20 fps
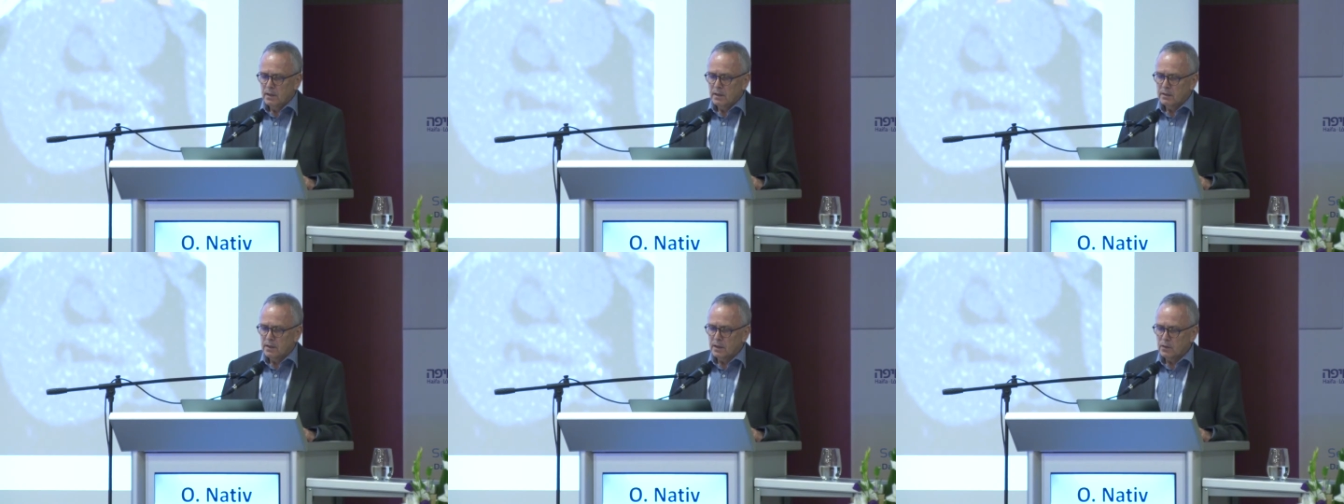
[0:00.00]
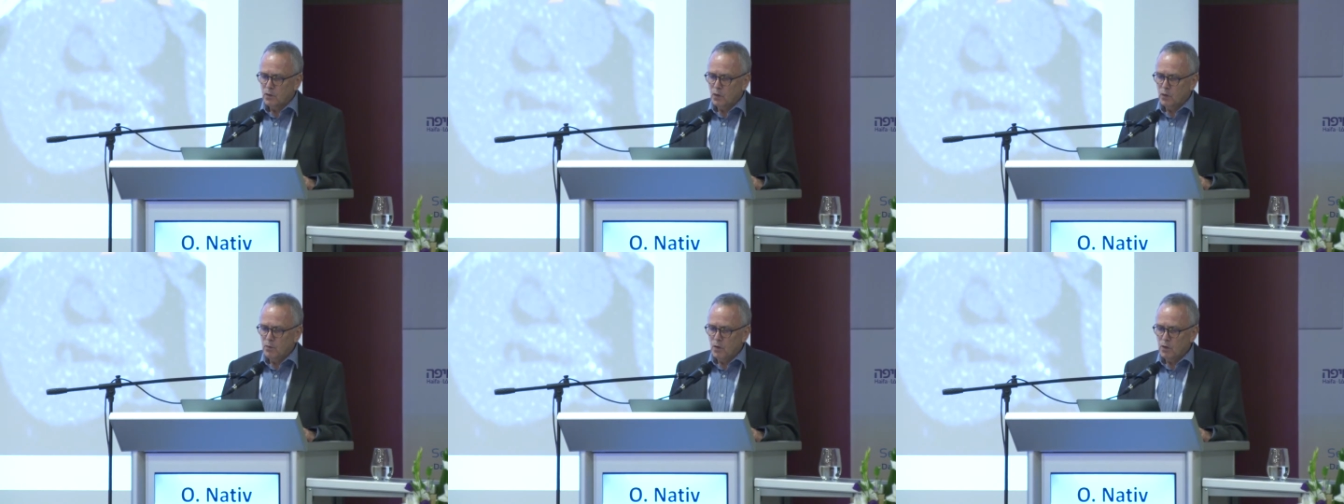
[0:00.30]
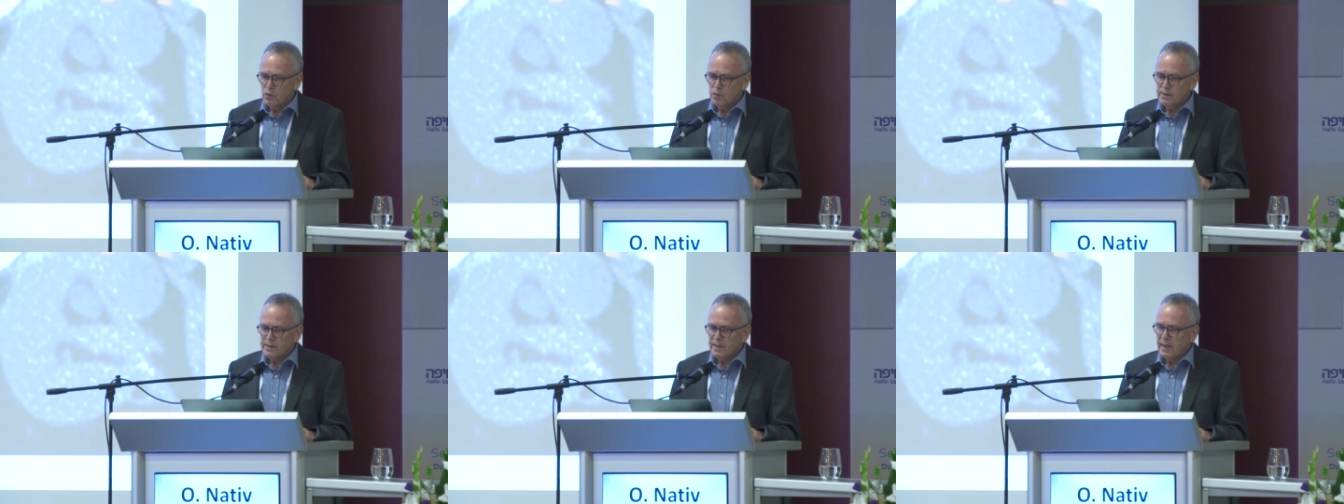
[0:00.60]
The
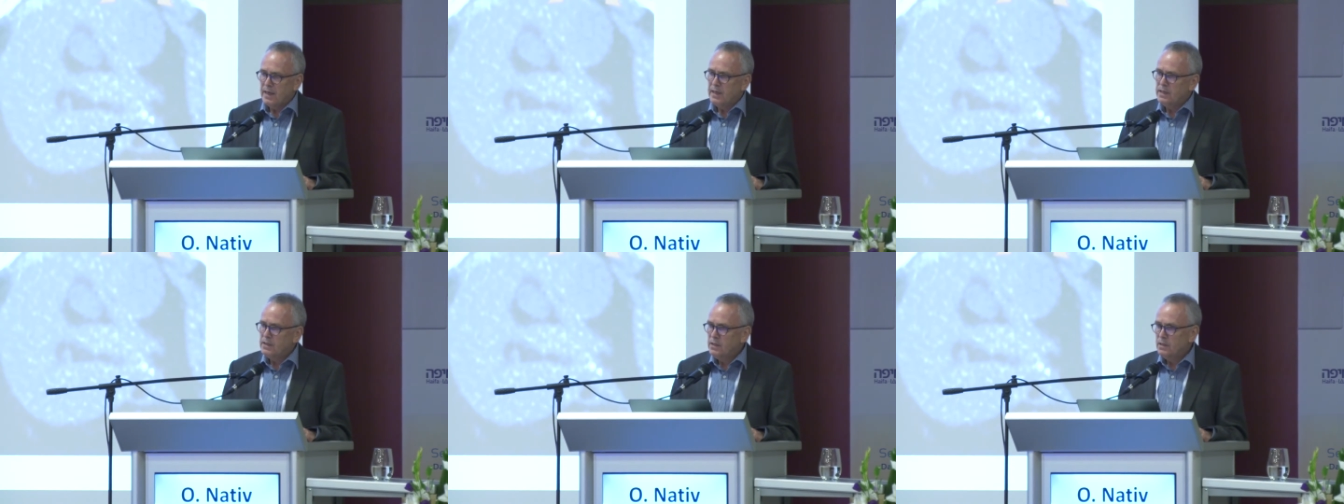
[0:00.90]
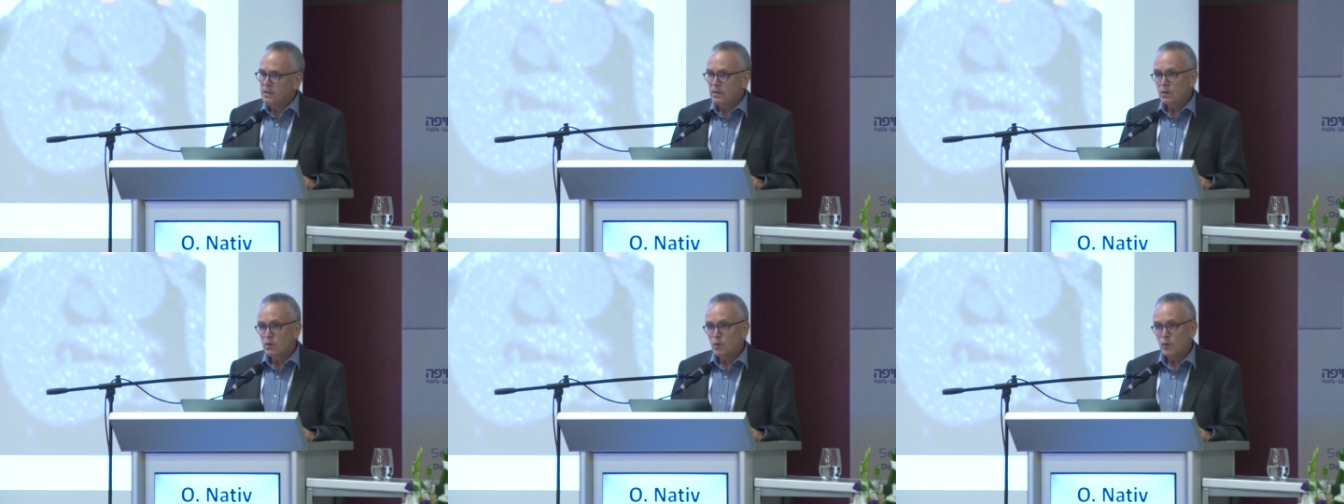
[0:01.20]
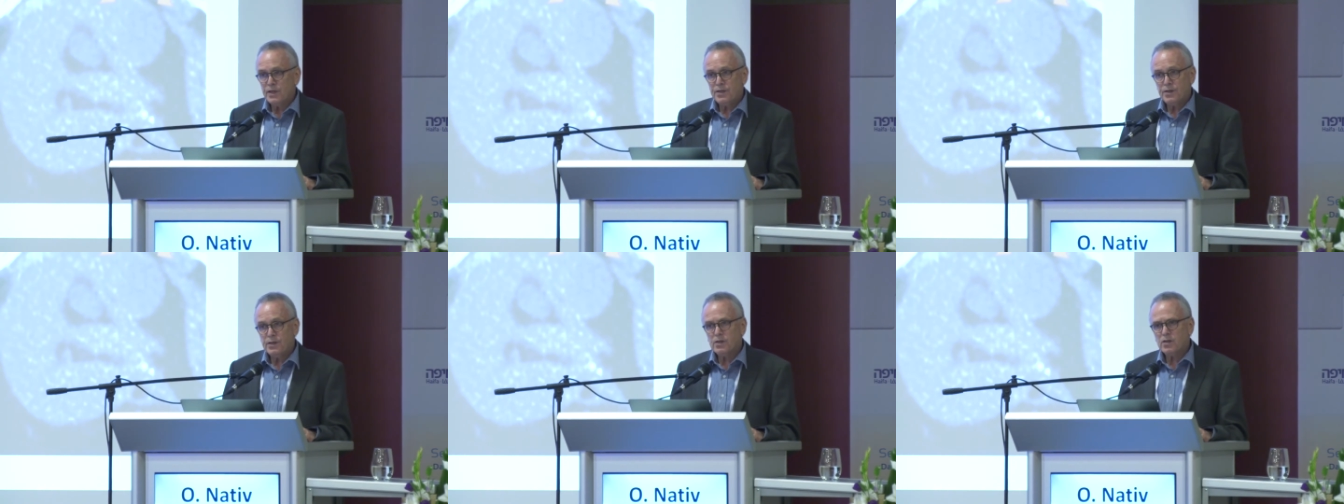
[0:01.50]
tumor size,
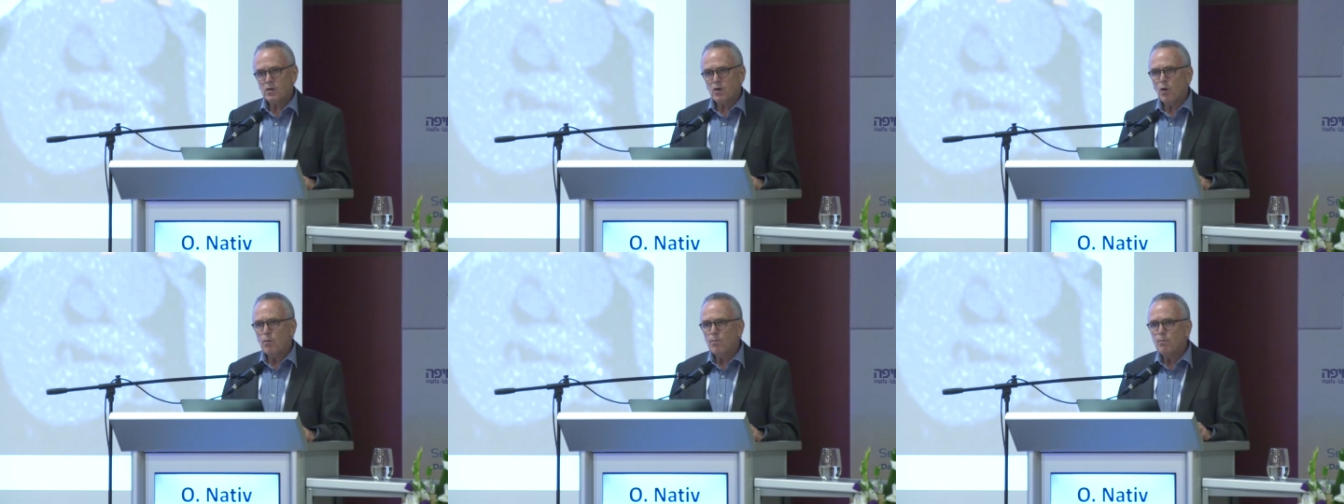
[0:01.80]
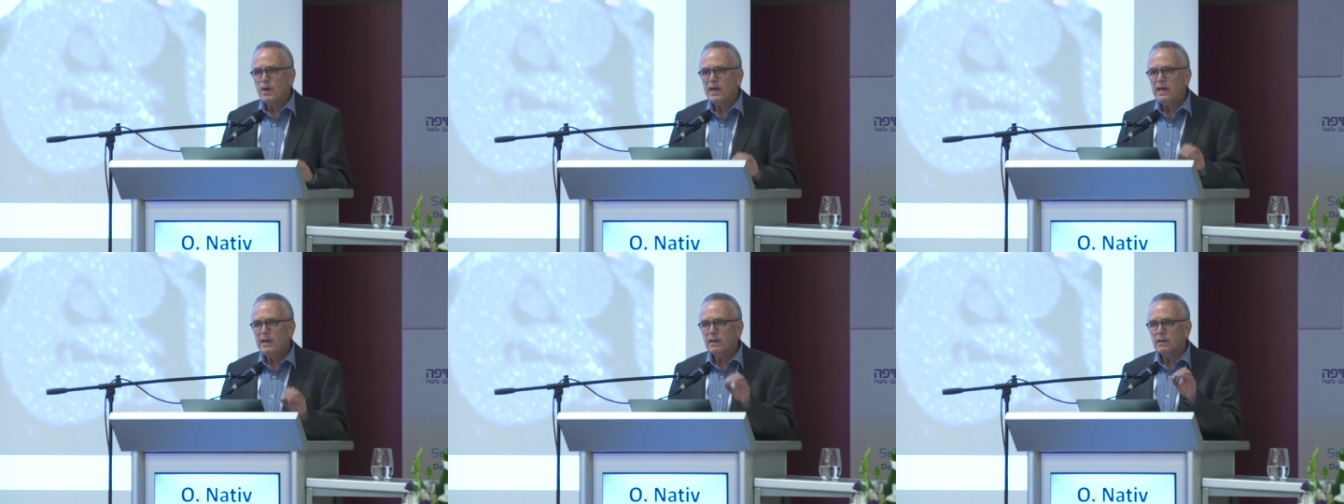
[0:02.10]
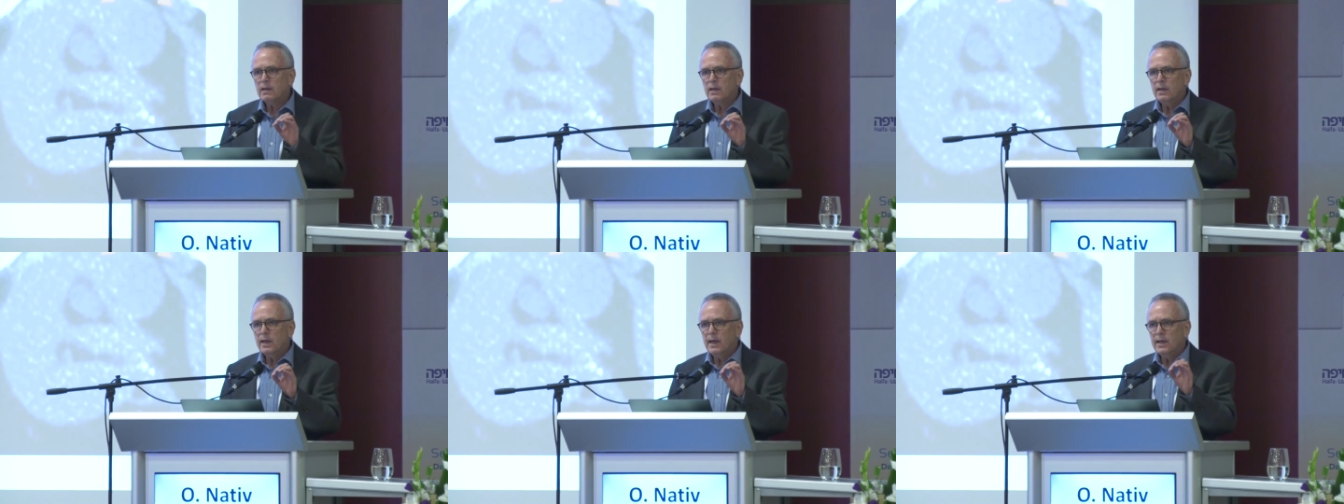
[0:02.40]
which is
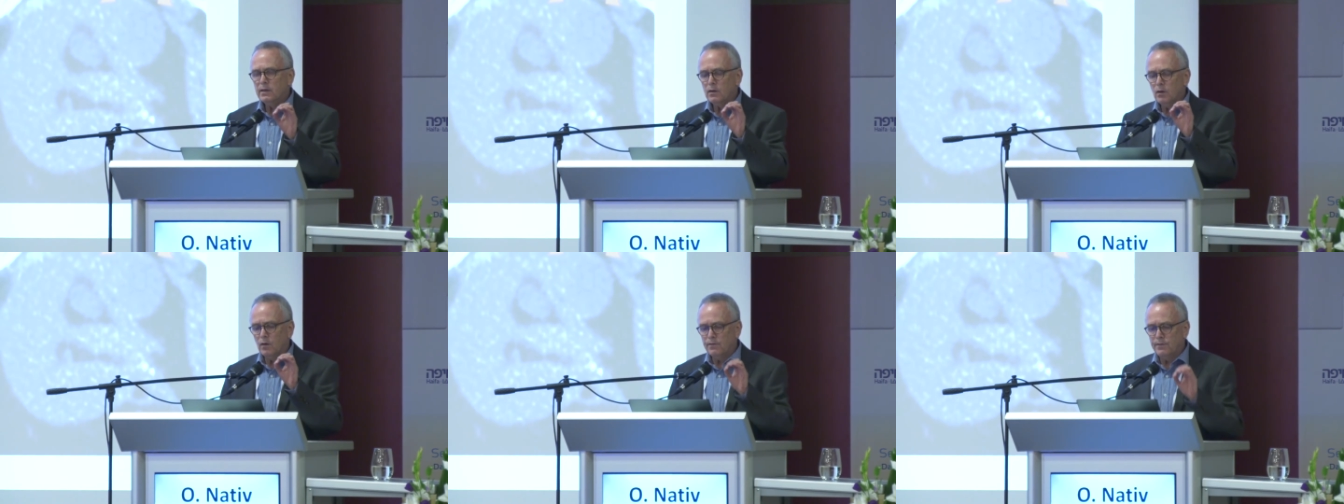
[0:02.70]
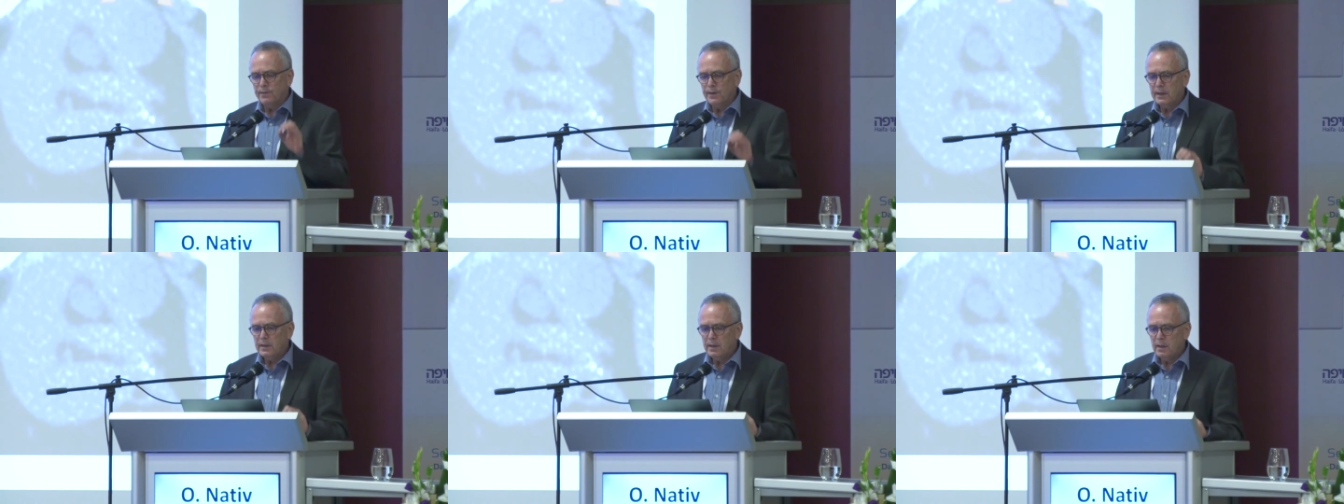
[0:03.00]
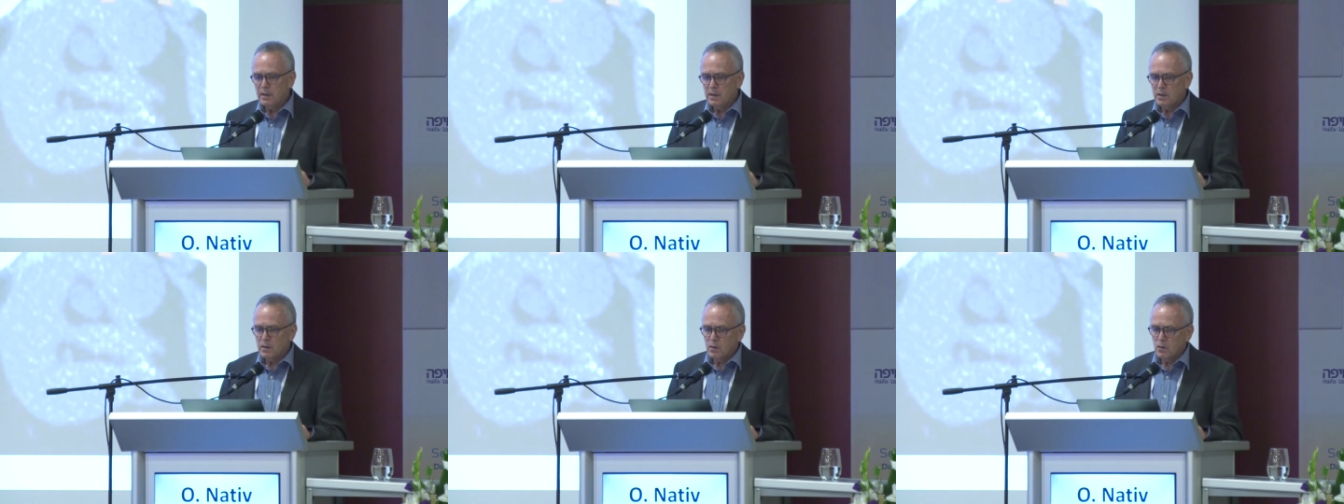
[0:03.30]
completely
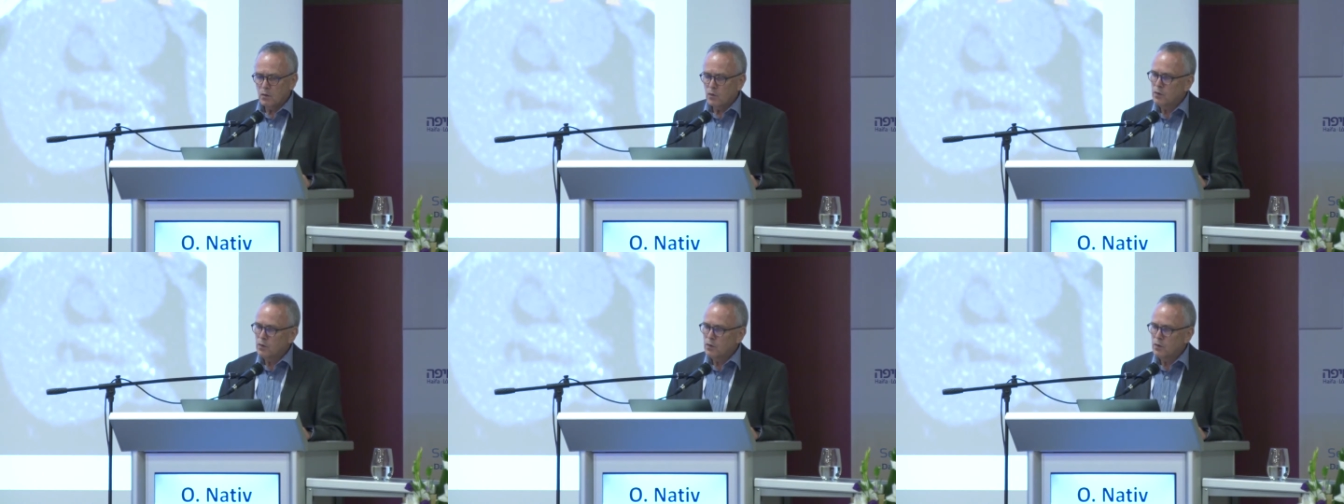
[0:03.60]
endophytic,